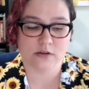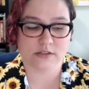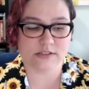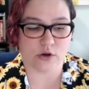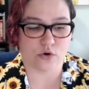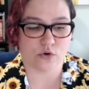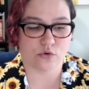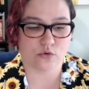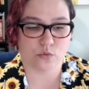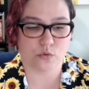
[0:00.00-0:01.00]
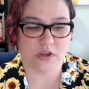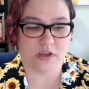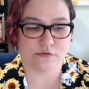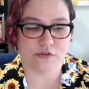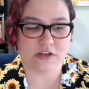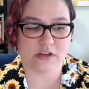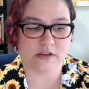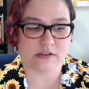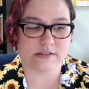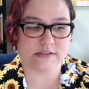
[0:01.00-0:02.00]
So if it
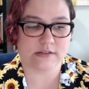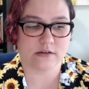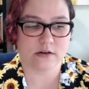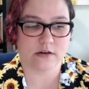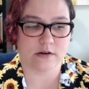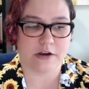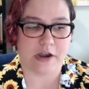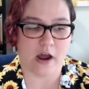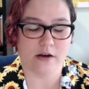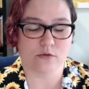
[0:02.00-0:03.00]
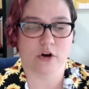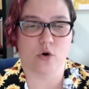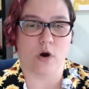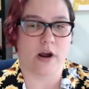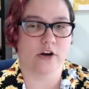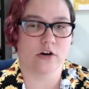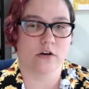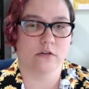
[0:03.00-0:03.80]
is not required,